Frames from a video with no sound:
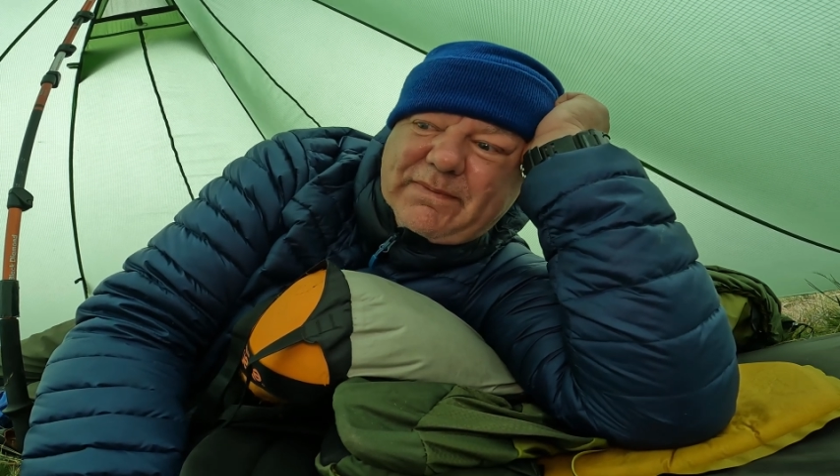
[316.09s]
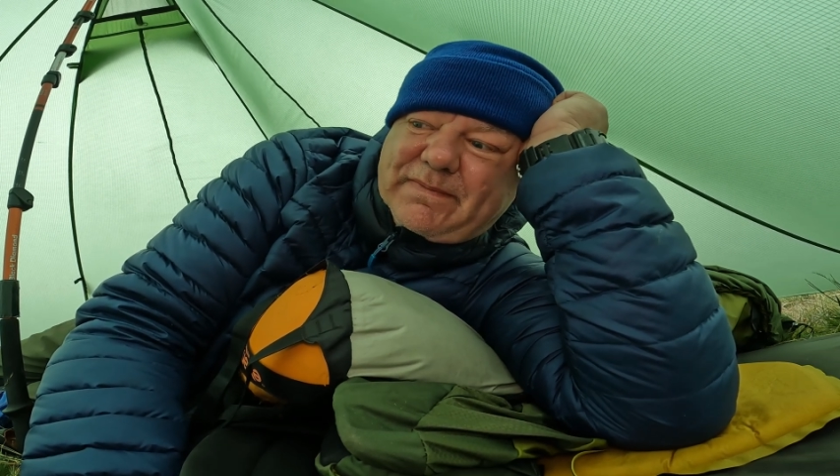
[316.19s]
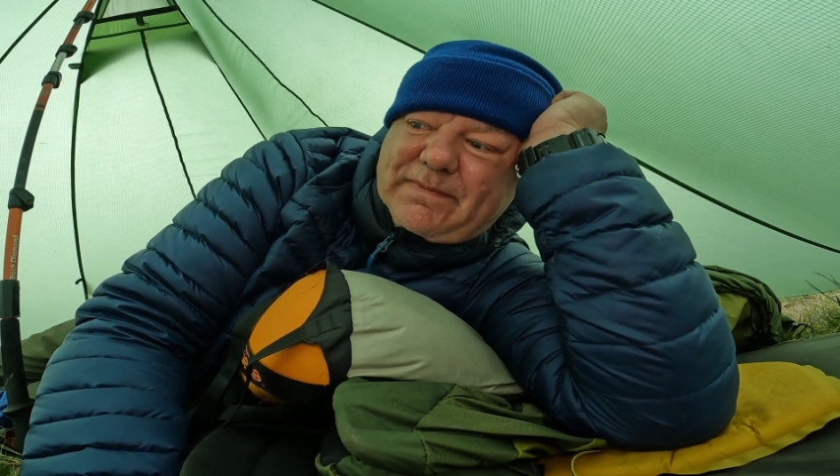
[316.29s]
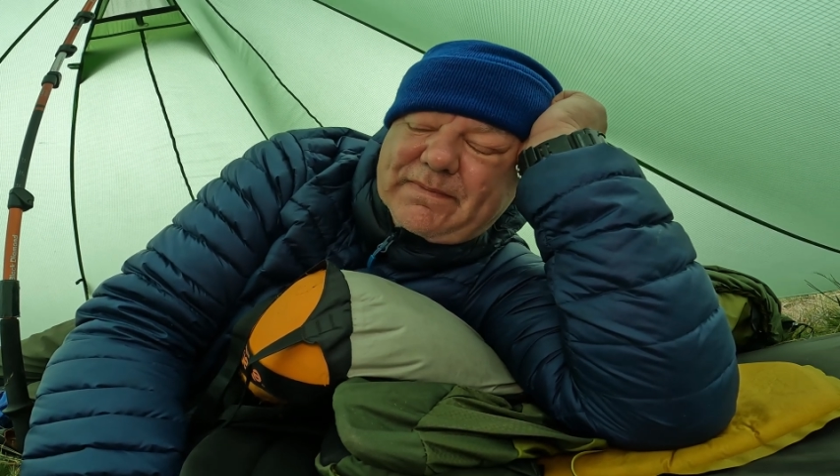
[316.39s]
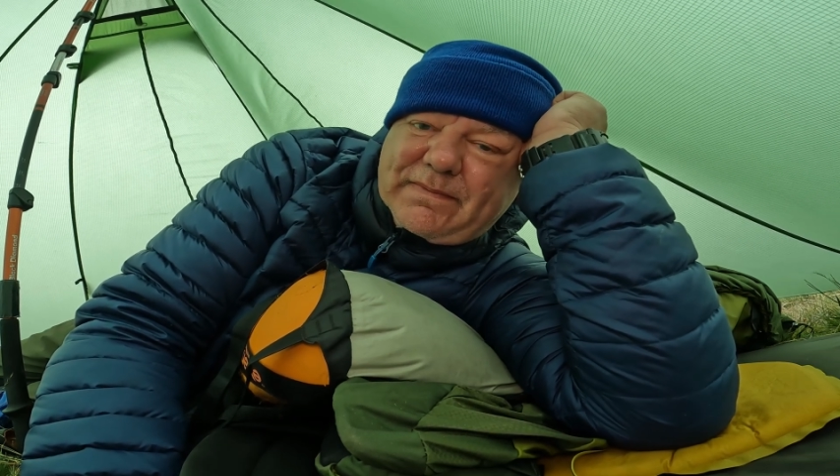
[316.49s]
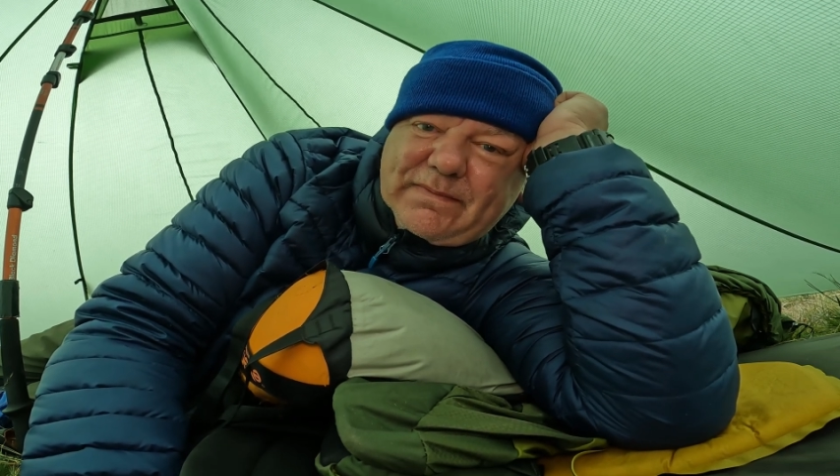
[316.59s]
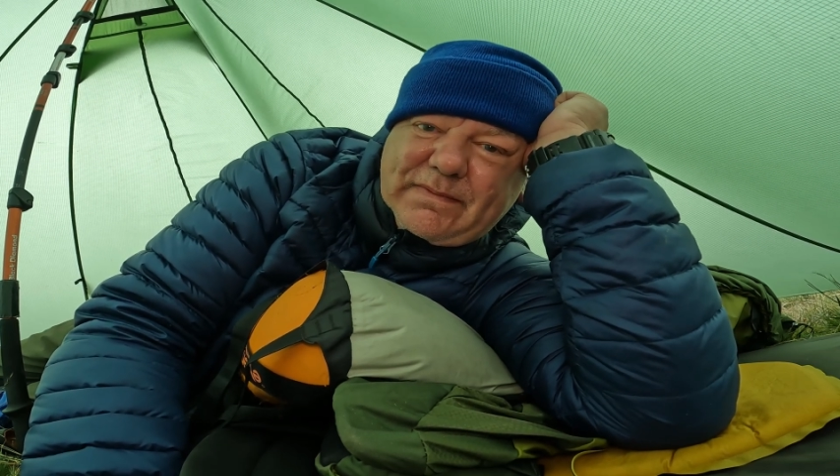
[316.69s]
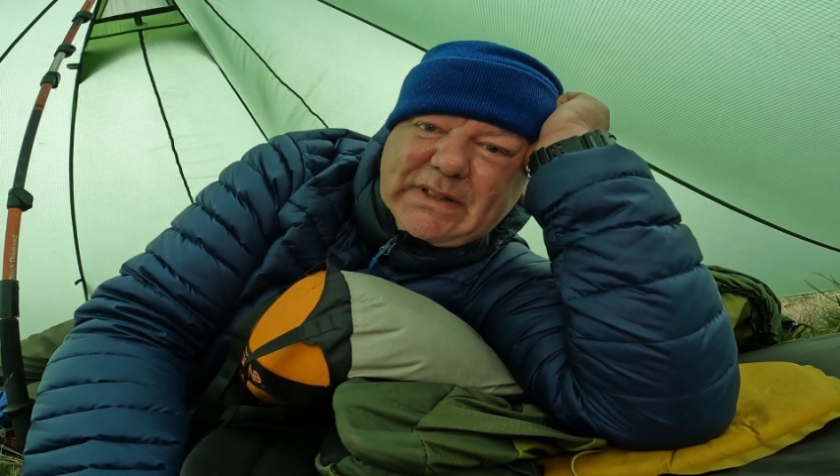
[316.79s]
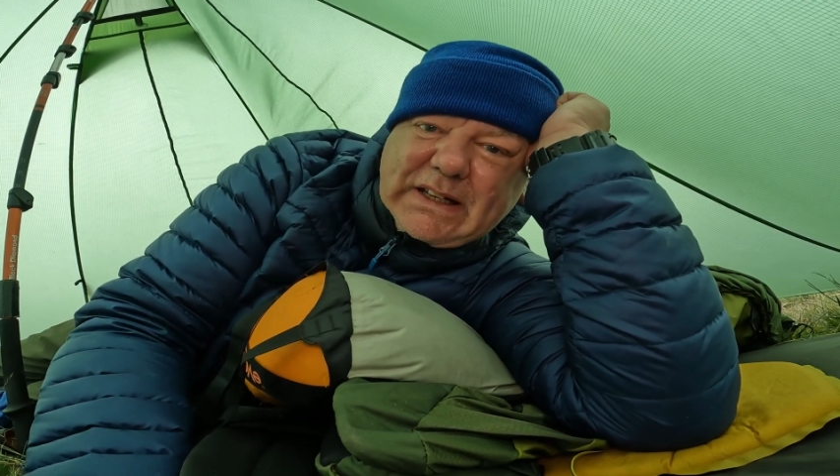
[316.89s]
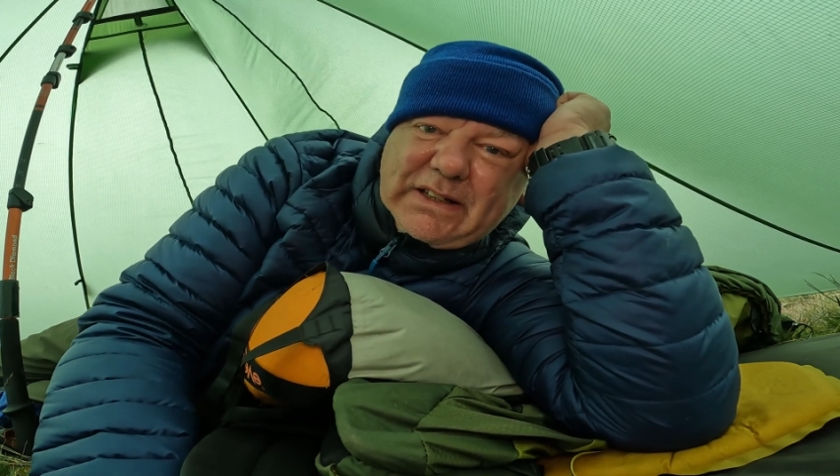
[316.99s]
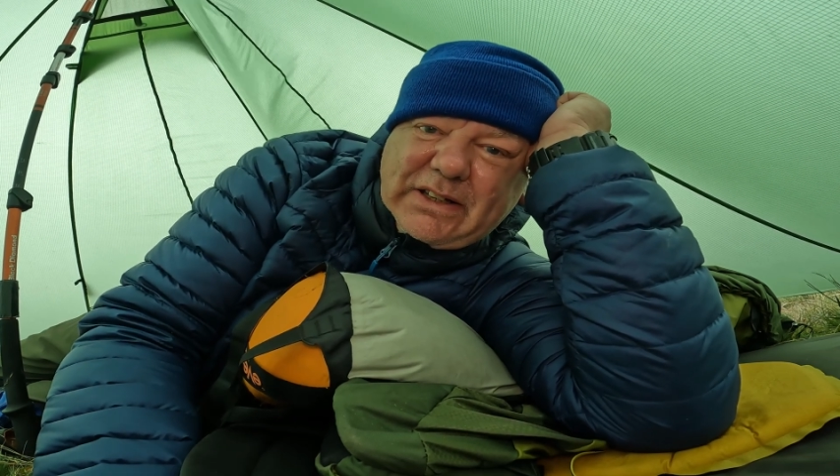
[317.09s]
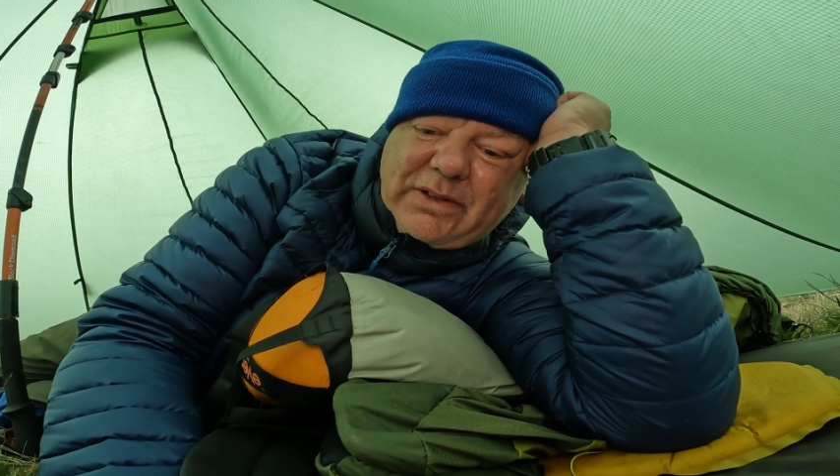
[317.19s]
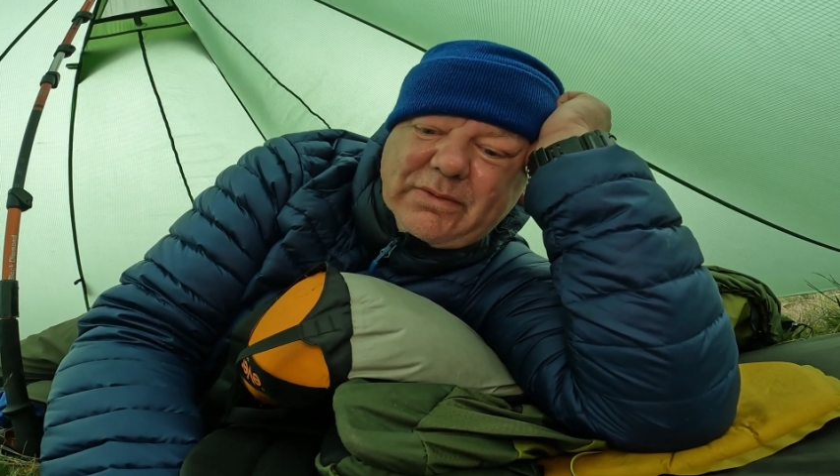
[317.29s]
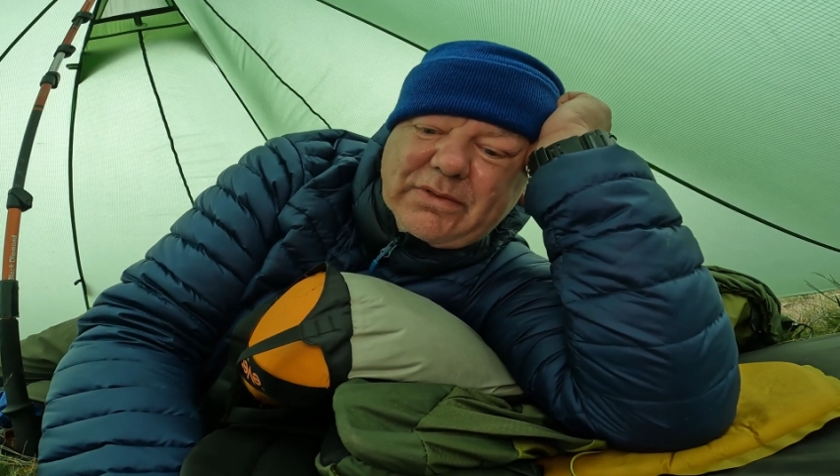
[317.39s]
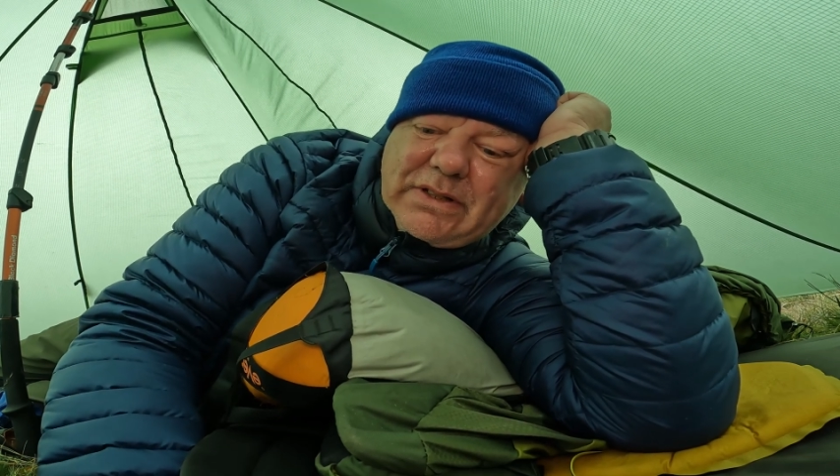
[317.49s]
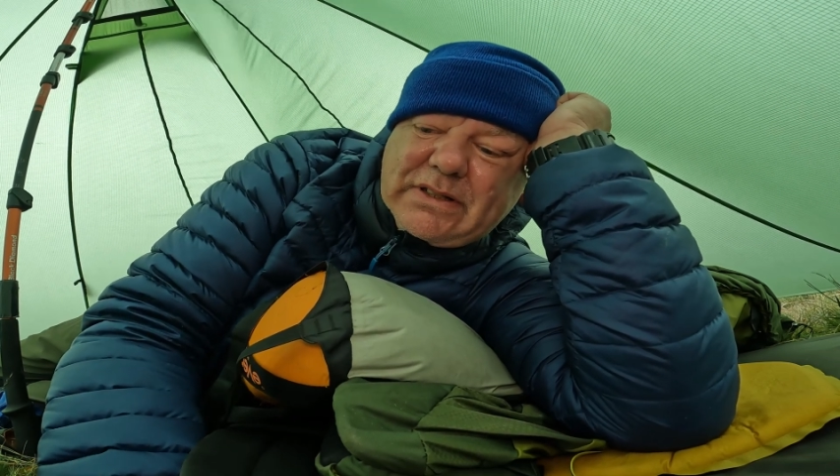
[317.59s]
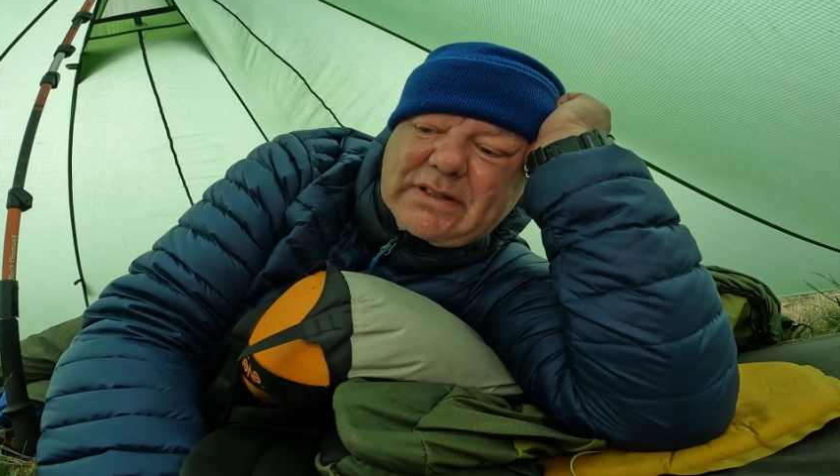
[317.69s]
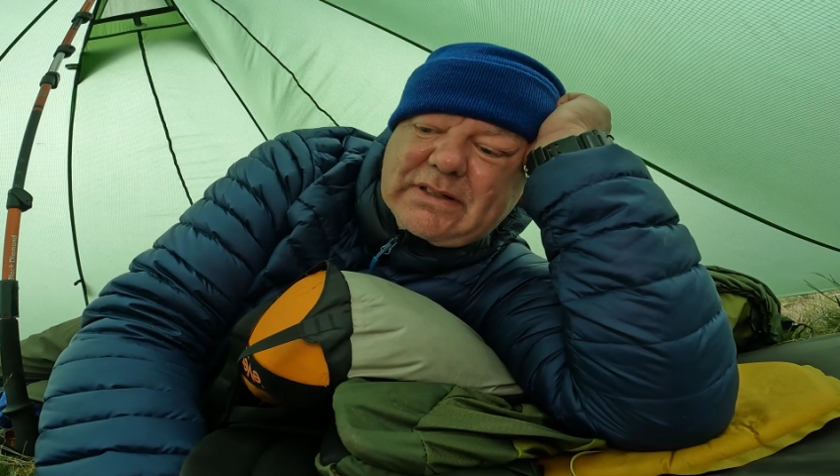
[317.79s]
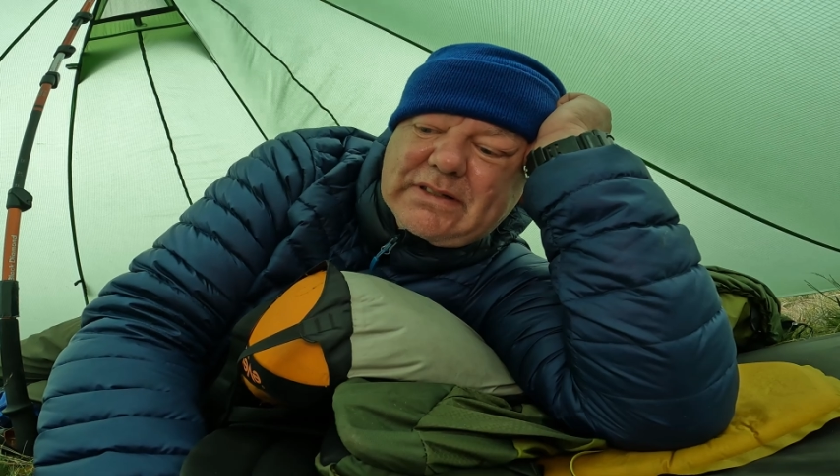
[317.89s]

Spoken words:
to get used,